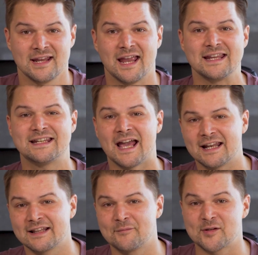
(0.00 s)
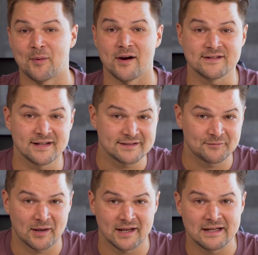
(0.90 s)
and getting them to
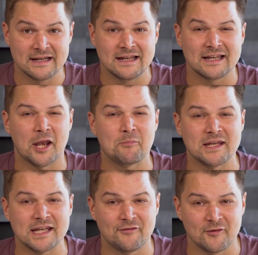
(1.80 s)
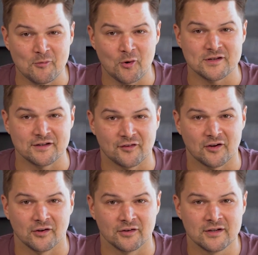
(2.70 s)
participate can be even more difficult.